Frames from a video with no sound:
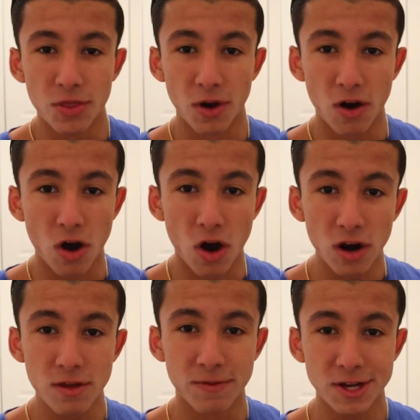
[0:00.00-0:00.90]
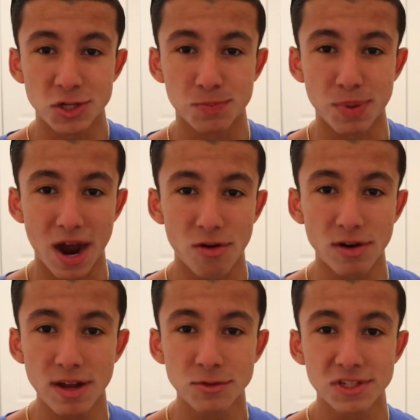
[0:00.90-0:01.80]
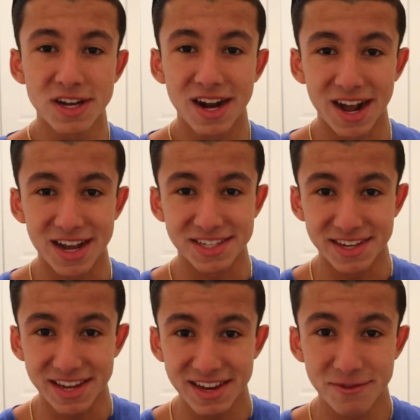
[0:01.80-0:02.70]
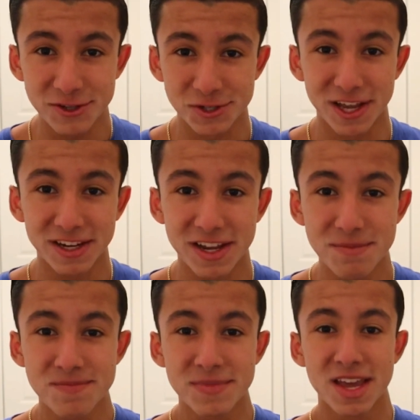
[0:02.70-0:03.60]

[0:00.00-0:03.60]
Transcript: all of the Avengers power levels, as in Avengers Endgame,